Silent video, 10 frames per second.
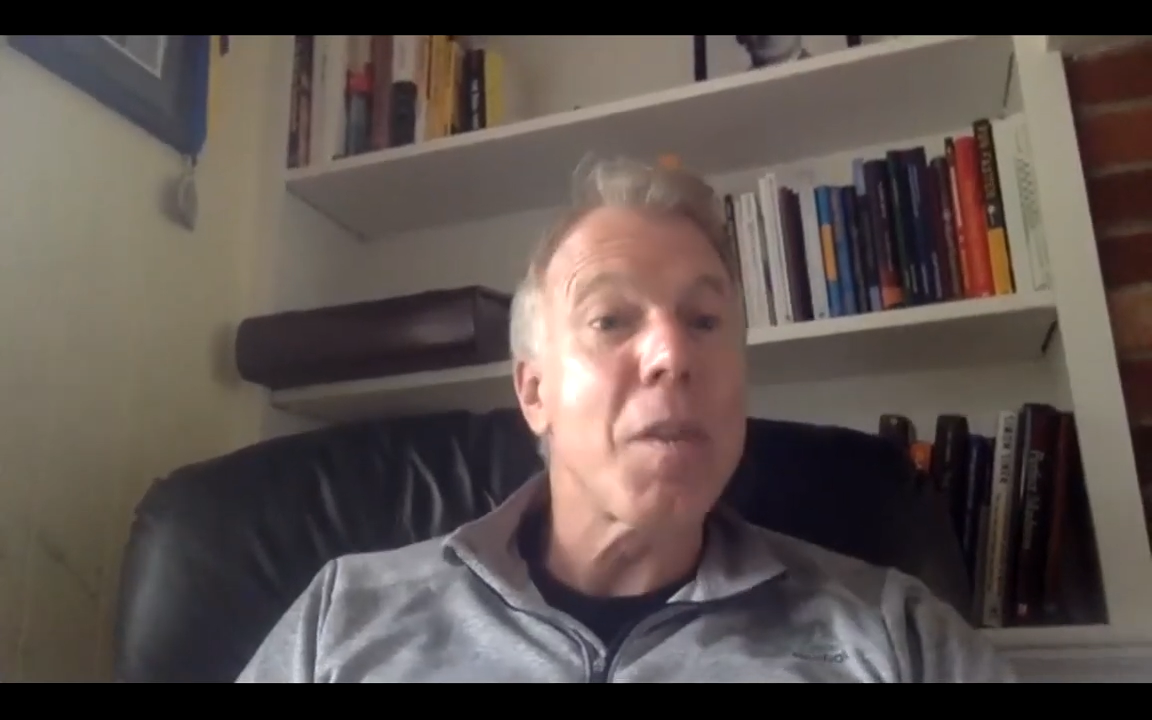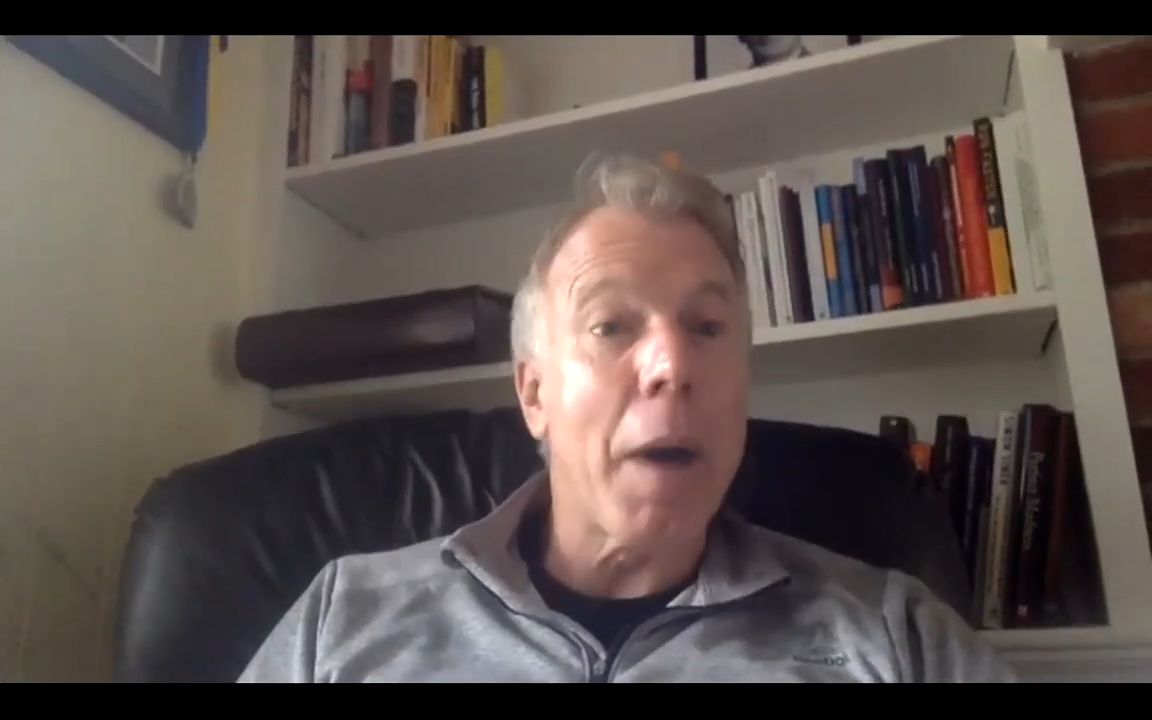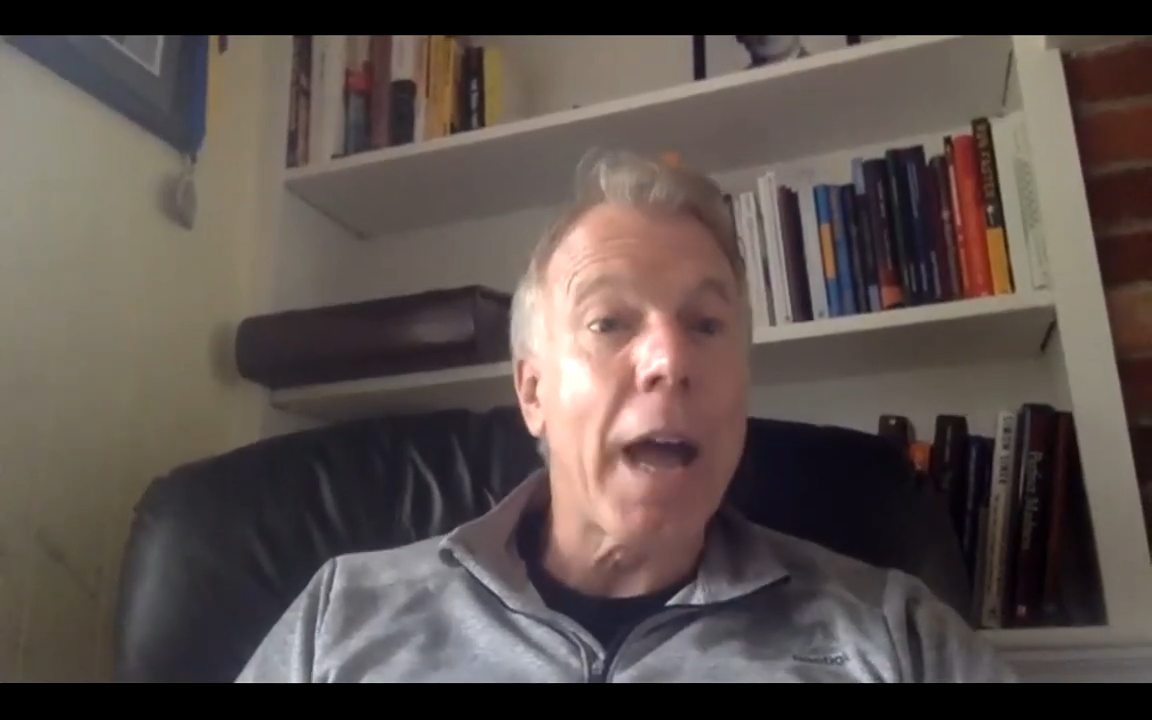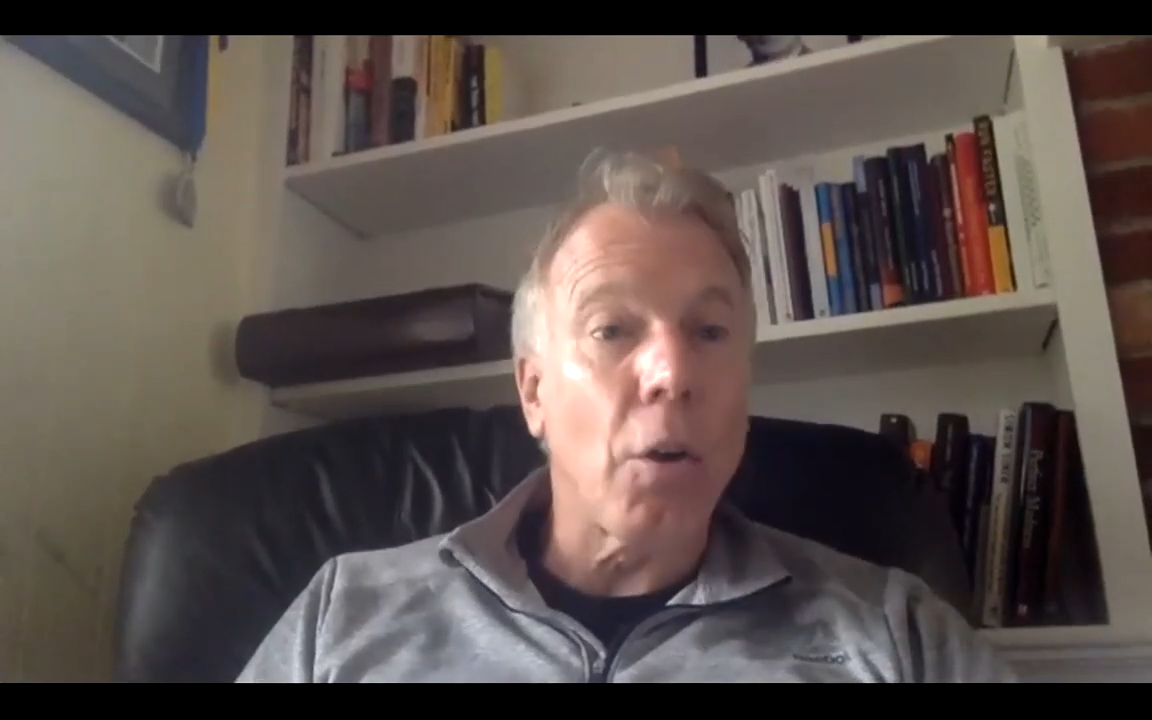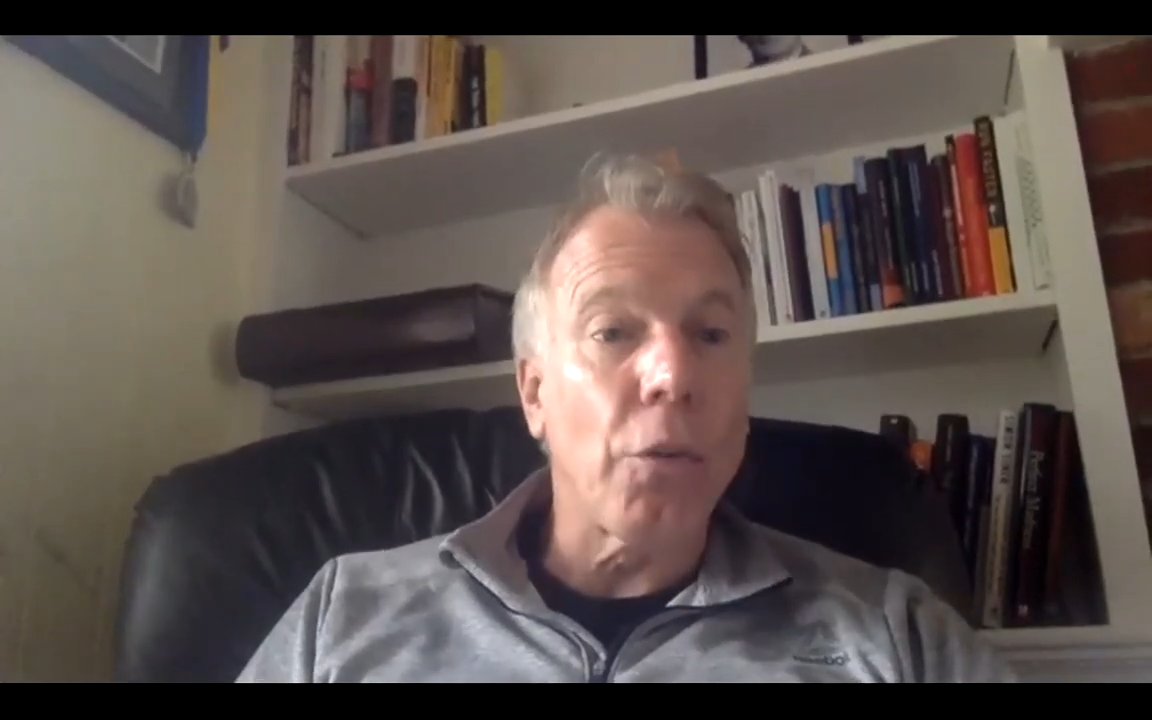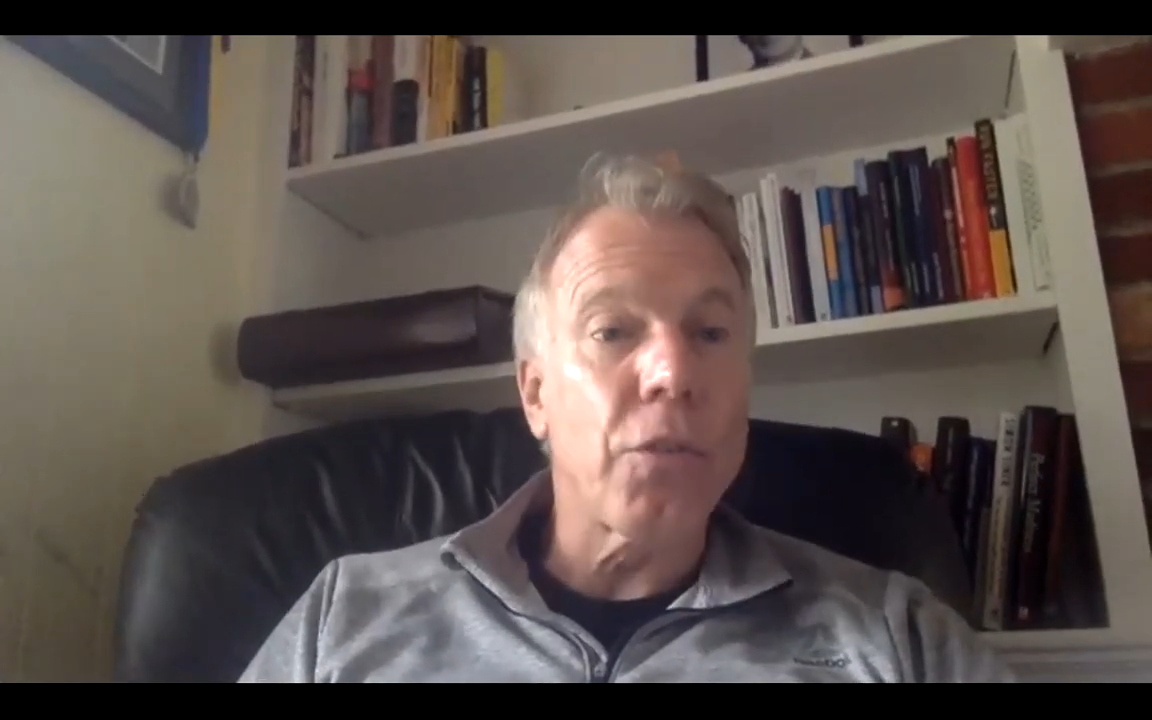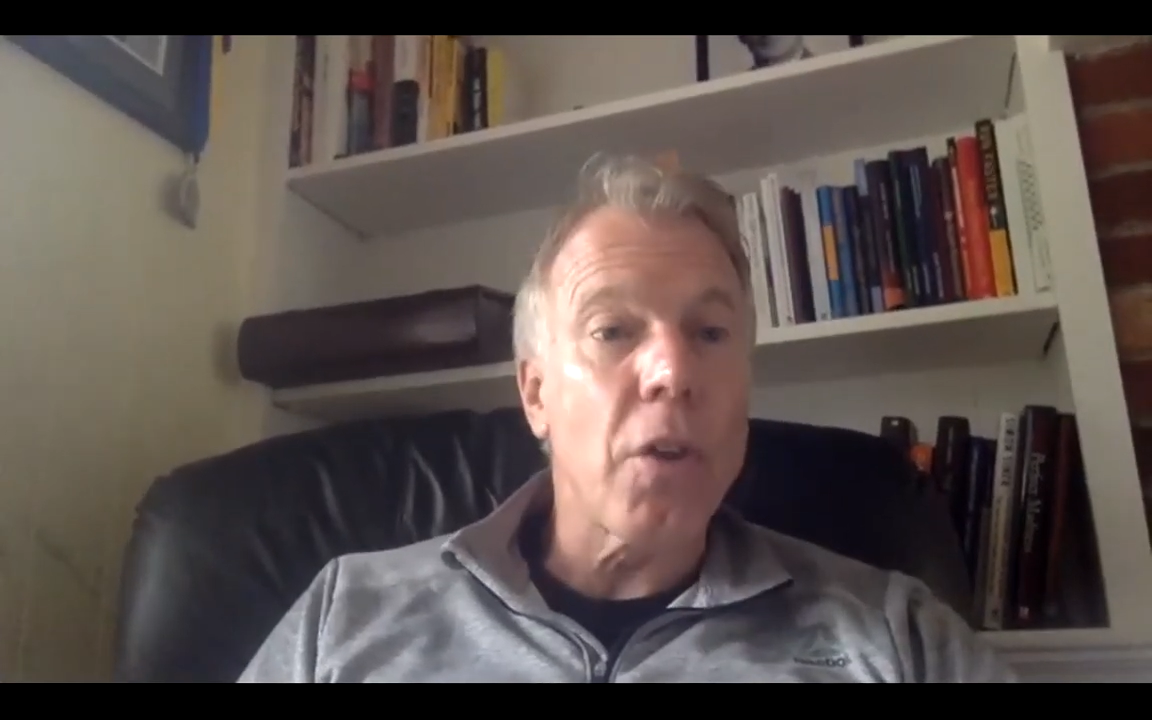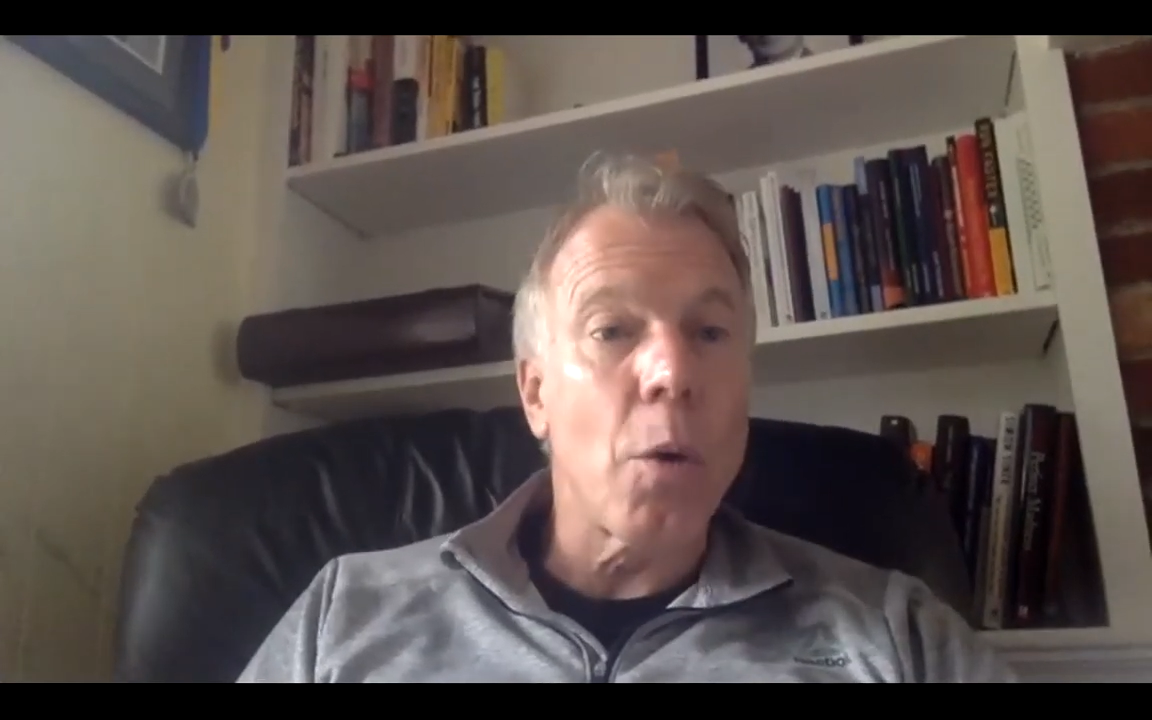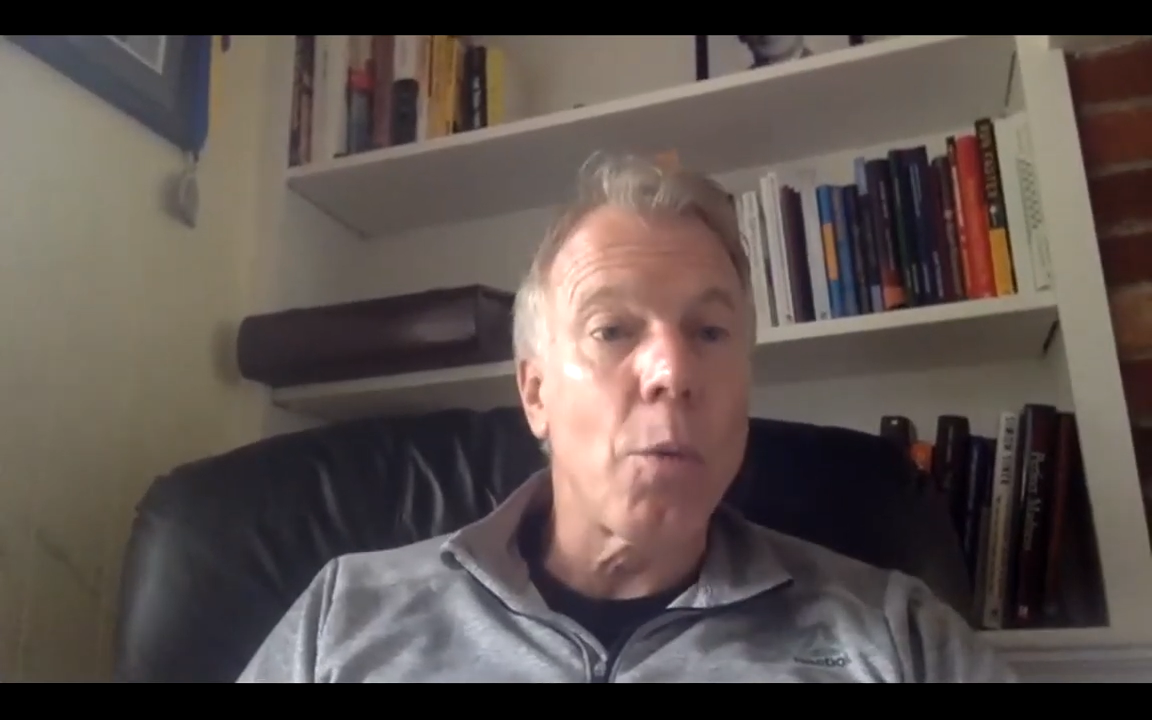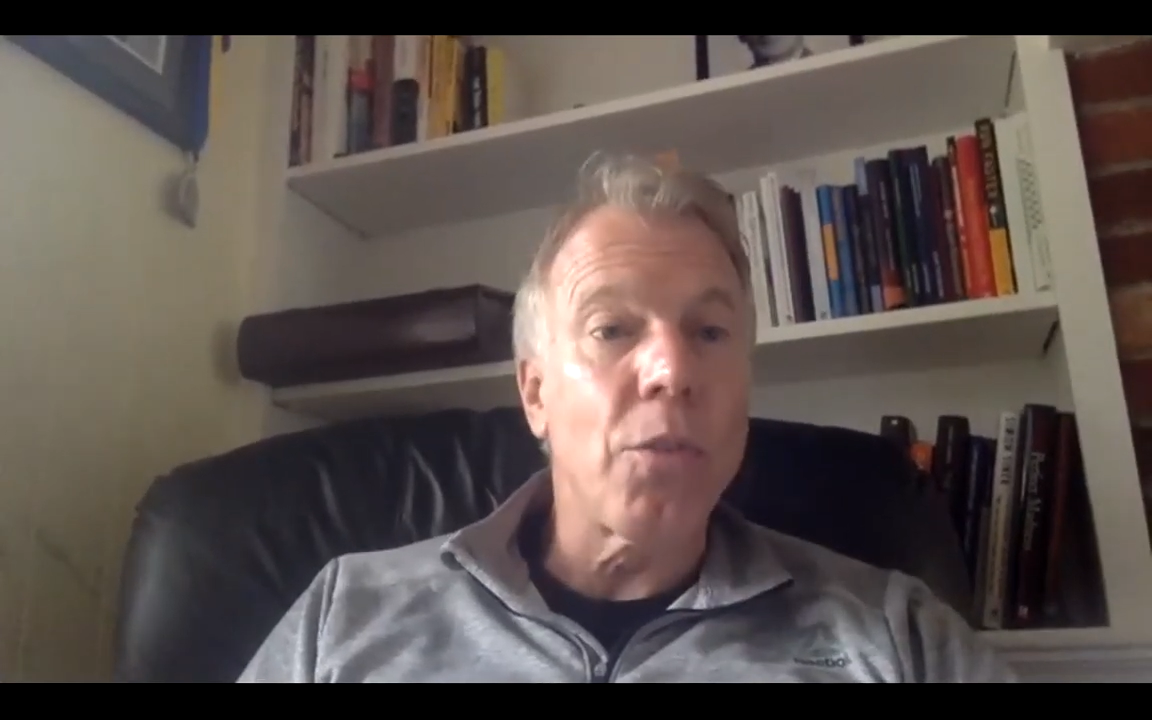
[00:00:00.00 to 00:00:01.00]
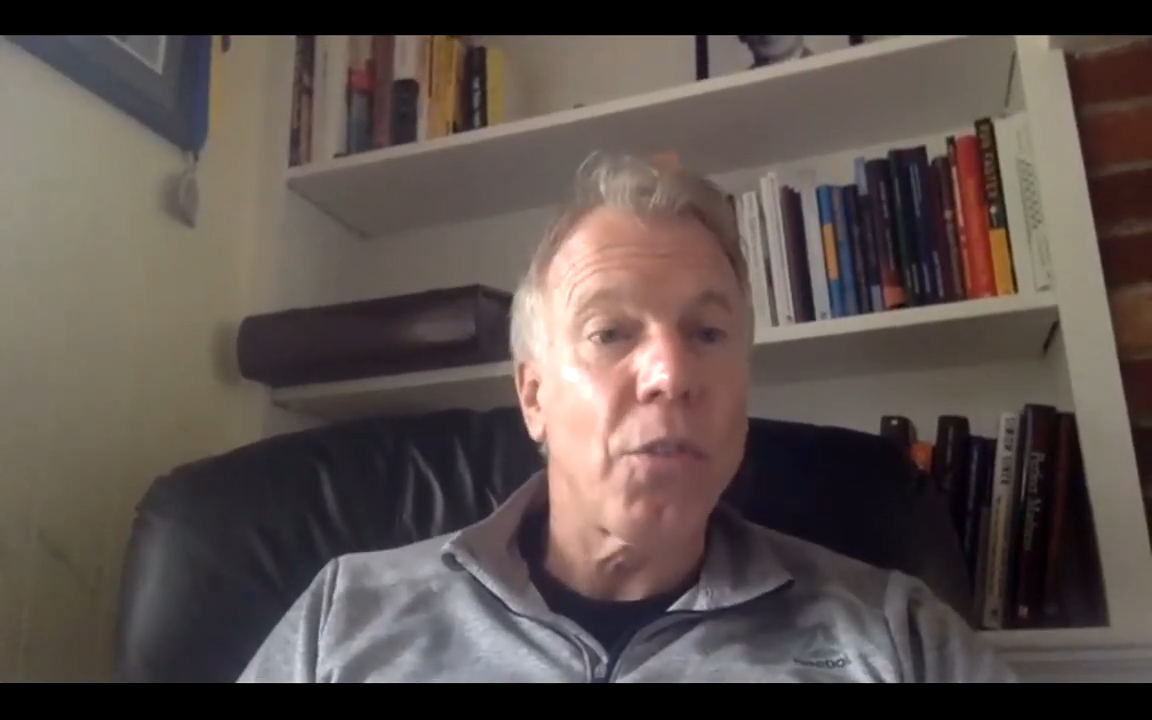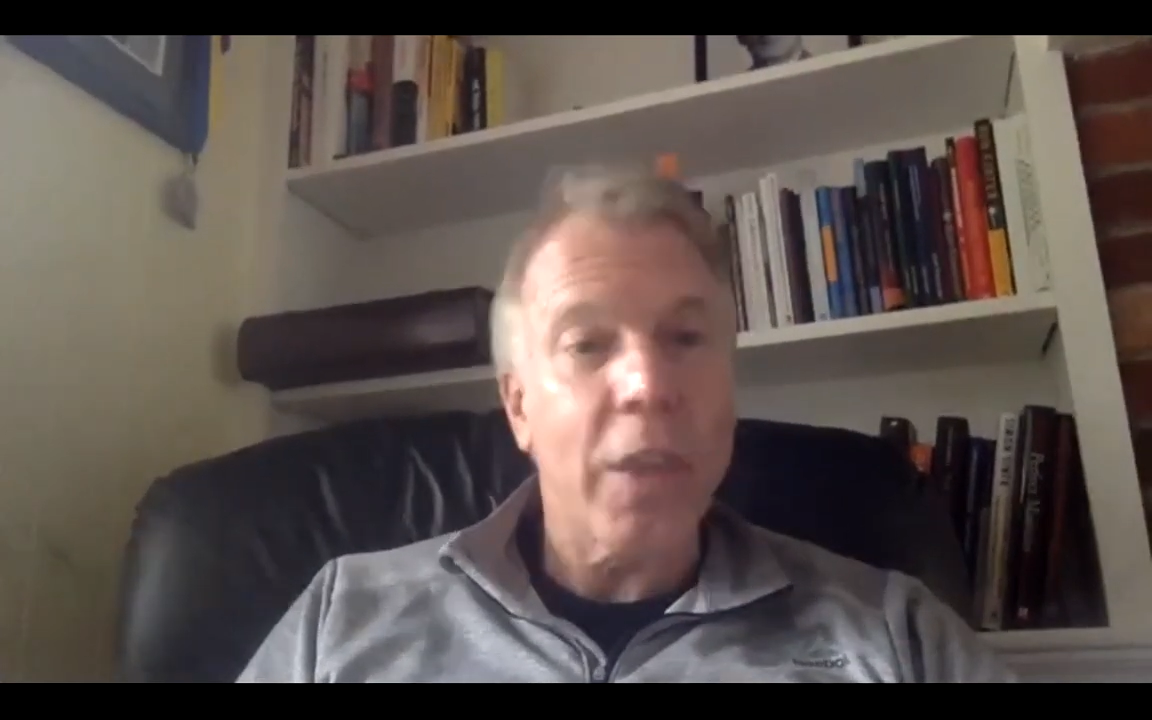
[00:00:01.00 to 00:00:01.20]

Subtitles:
milestones,